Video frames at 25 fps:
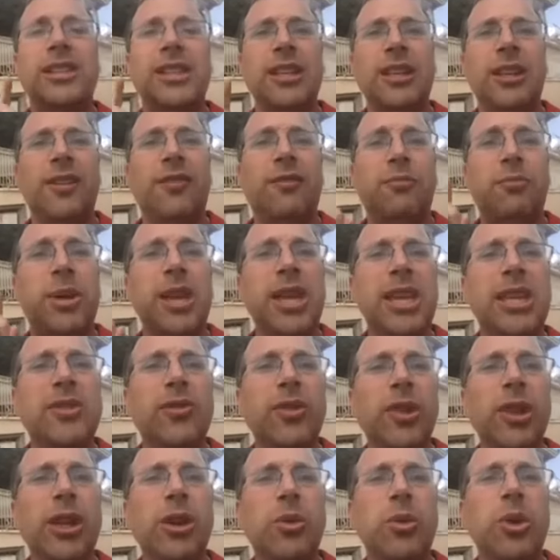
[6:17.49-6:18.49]
to live
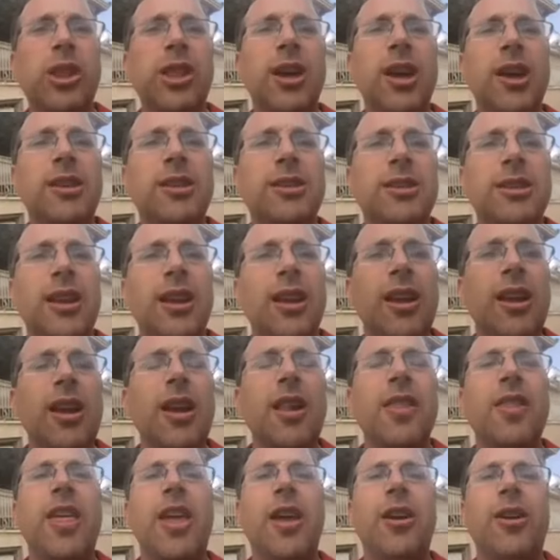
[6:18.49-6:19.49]
peacefully with us,
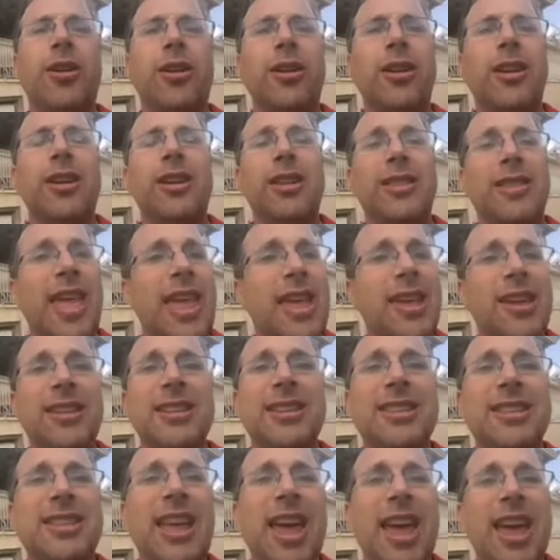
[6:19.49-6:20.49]
they can
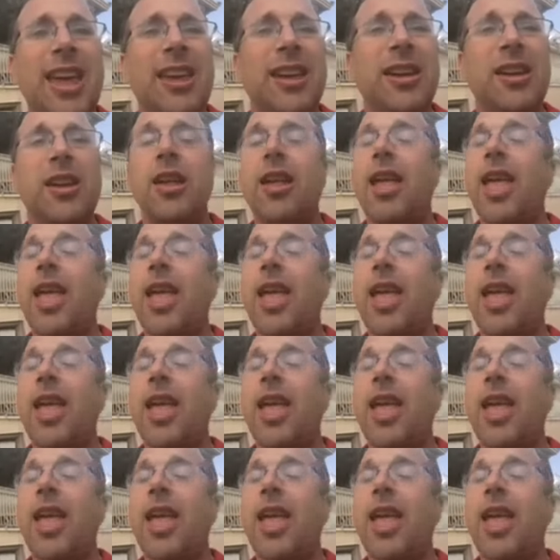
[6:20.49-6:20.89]
stay.